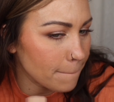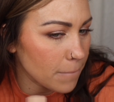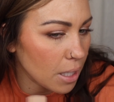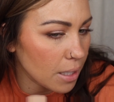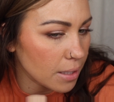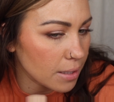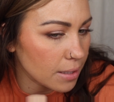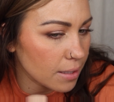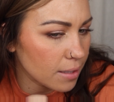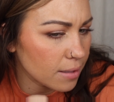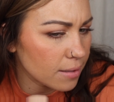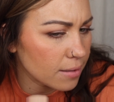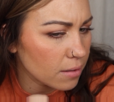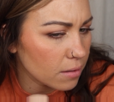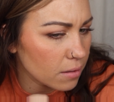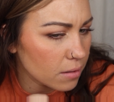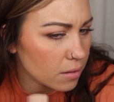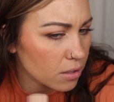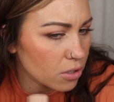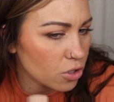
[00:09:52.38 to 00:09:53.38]
But it
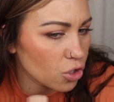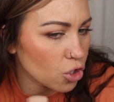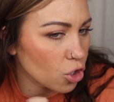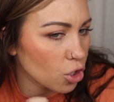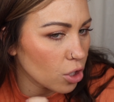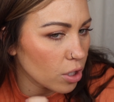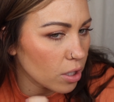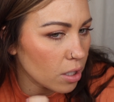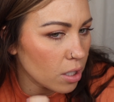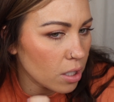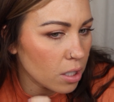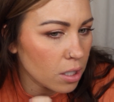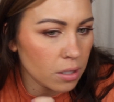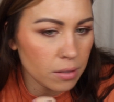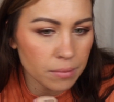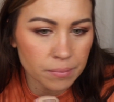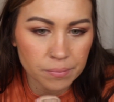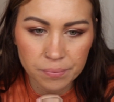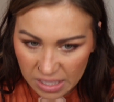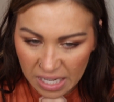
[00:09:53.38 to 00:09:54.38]
still looks good.
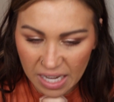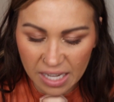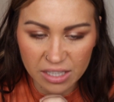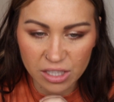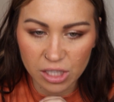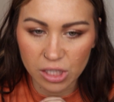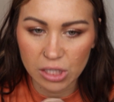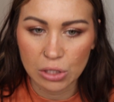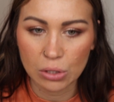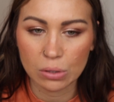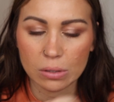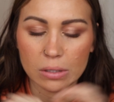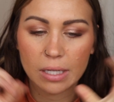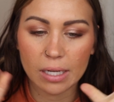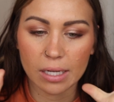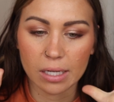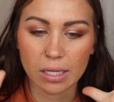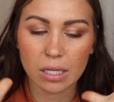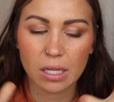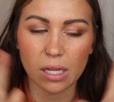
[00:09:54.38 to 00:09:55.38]
I just don't
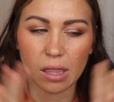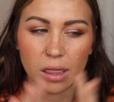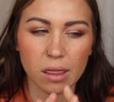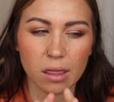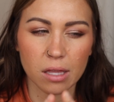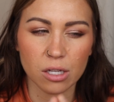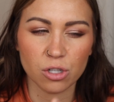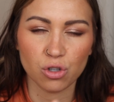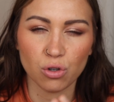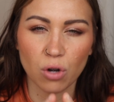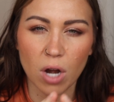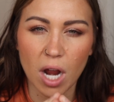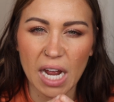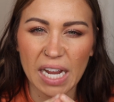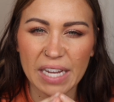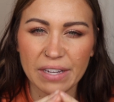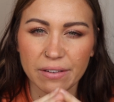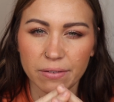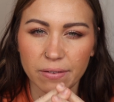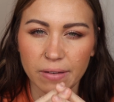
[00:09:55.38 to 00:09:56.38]
like the
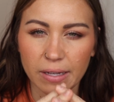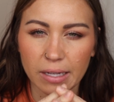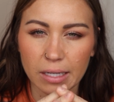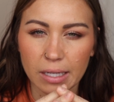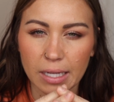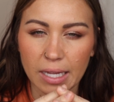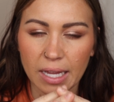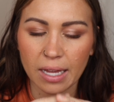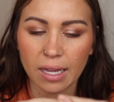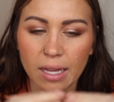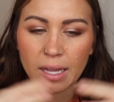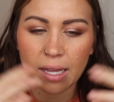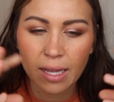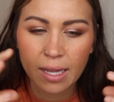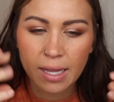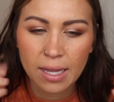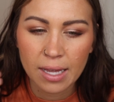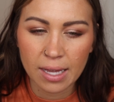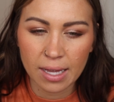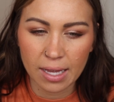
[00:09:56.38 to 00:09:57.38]
dry feeling
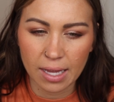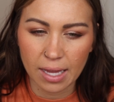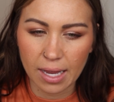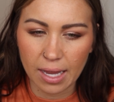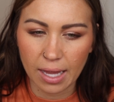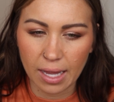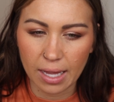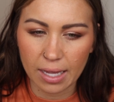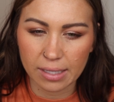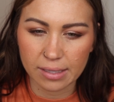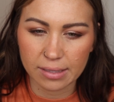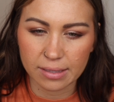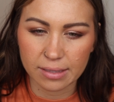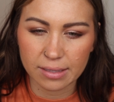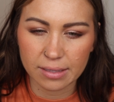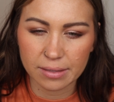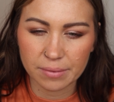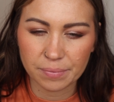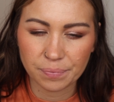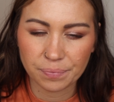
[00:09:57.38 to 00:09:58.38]
and
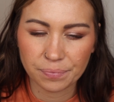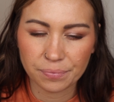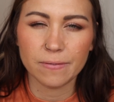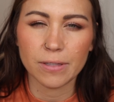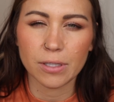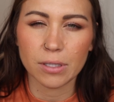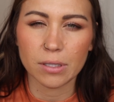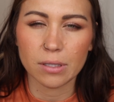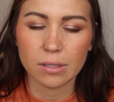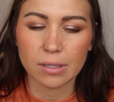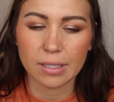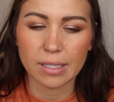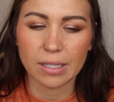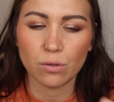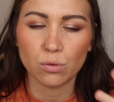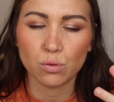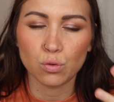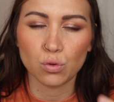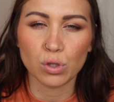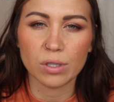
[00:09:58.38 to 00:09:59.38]

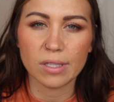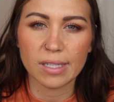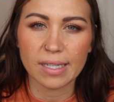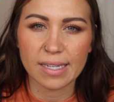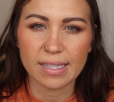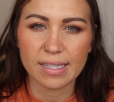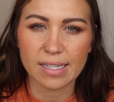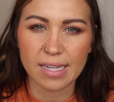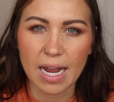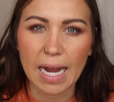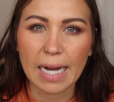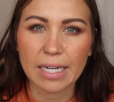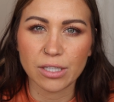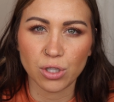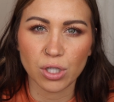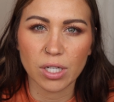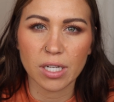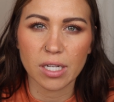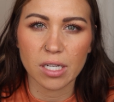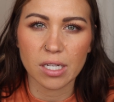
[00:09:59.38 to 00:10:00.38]
feeling really
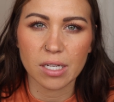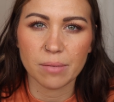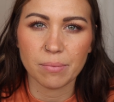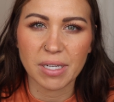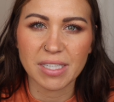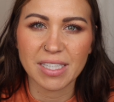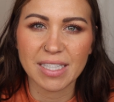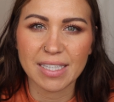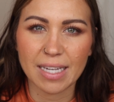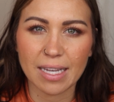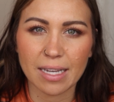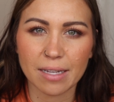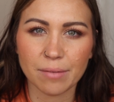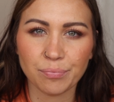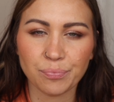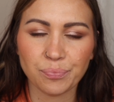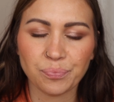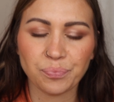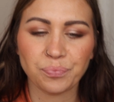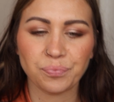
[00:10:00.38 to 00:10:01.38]
dehydrated in my
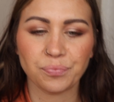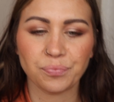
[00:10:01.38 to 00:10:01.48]
skin.